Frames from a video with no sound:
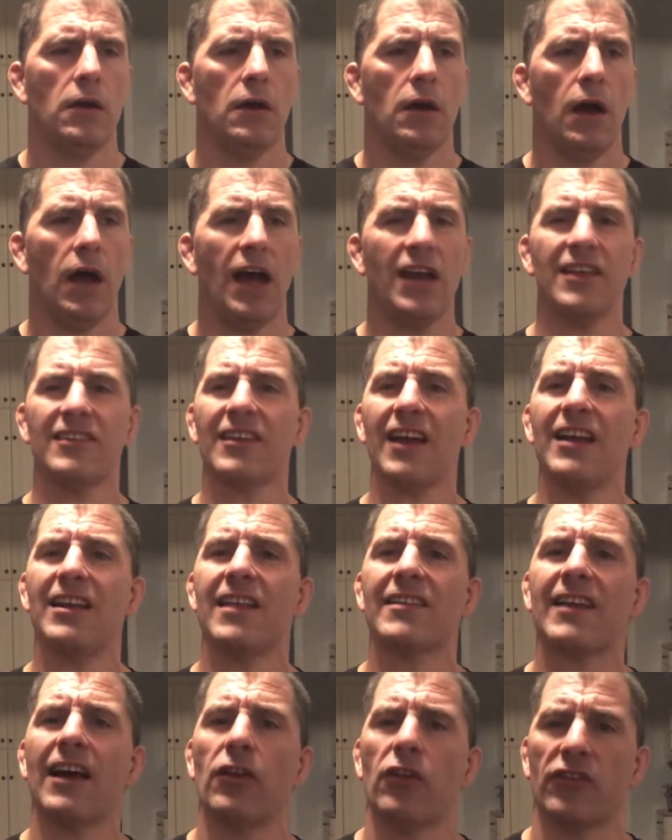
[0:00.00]
I decided
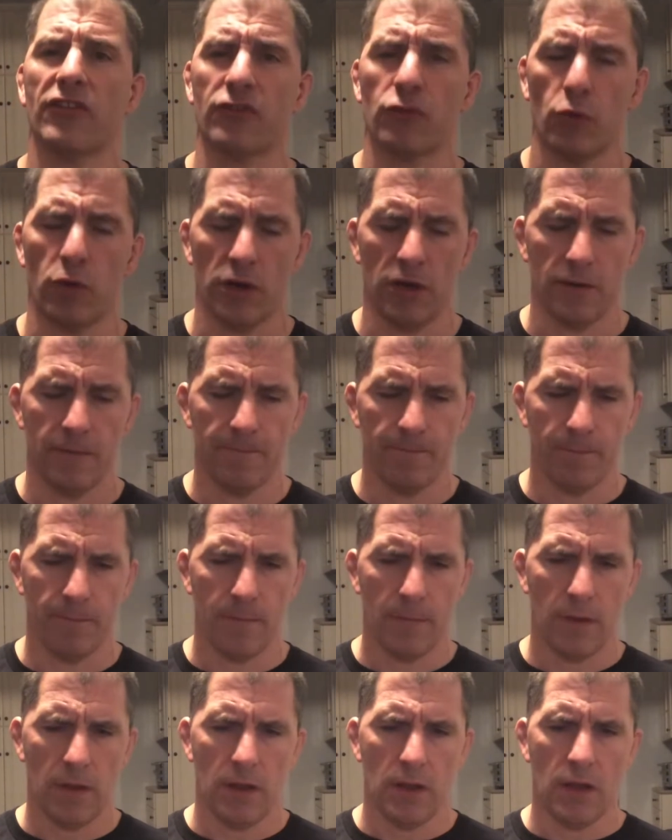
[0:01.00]
to tell a story.
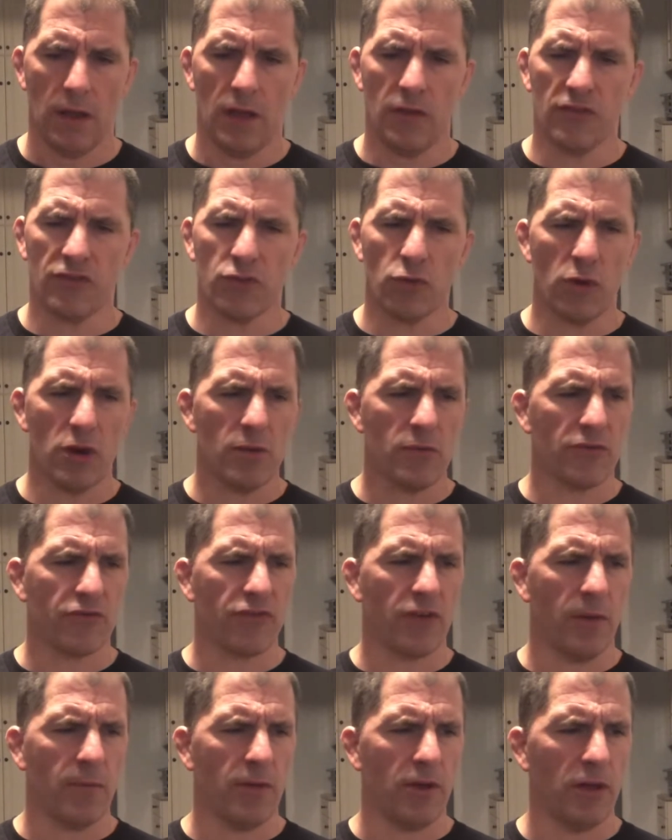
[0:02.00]
And the story was
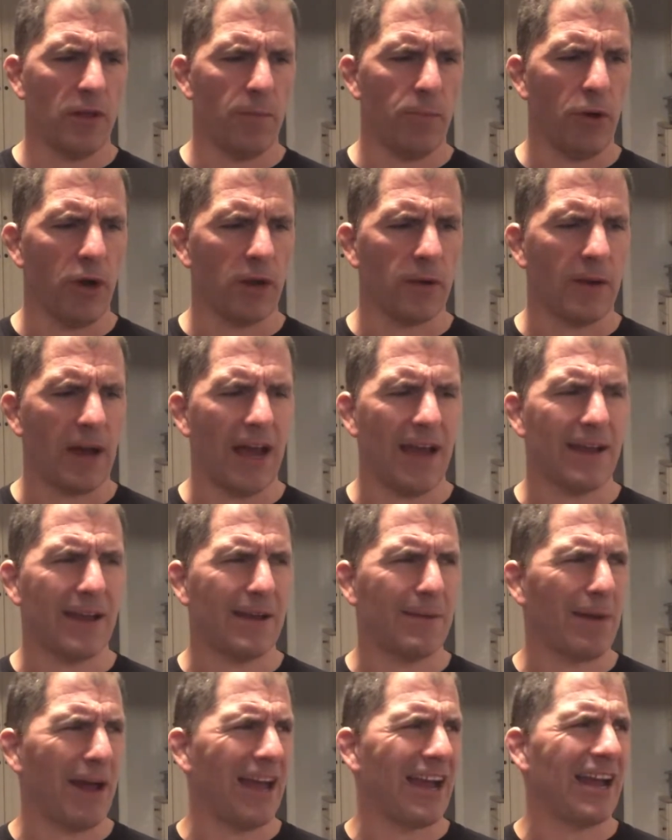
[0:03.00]
from a book by a
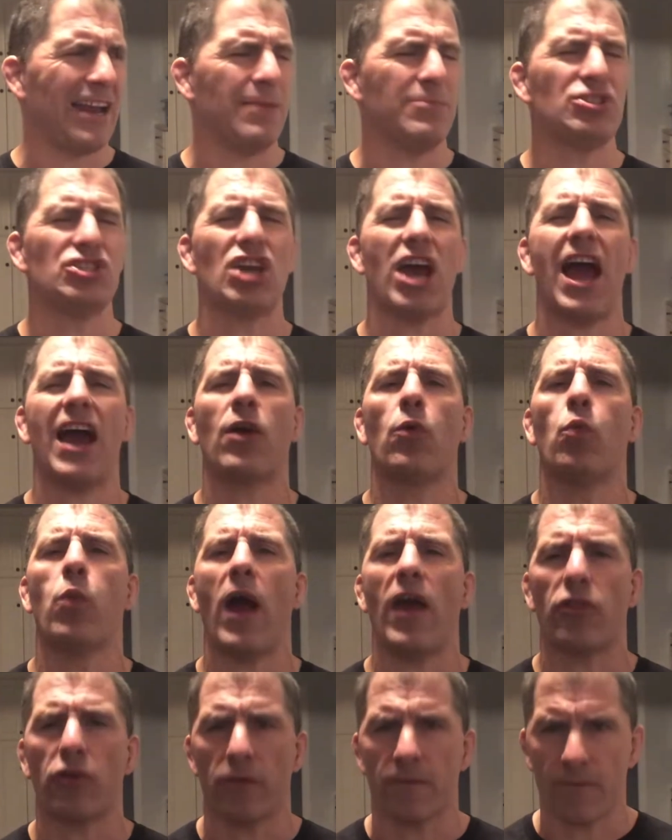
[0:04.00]
guy named Jack
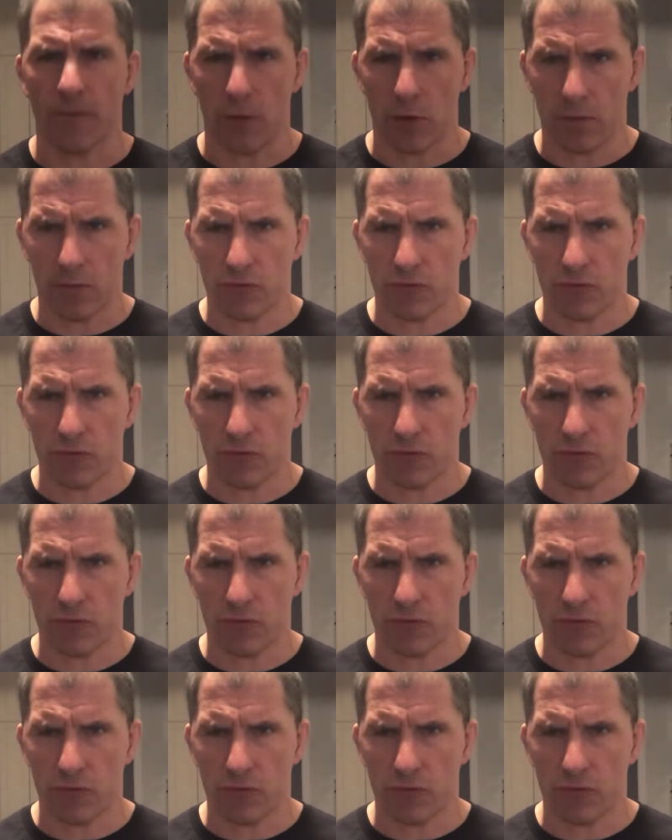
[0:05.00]
Weatherford.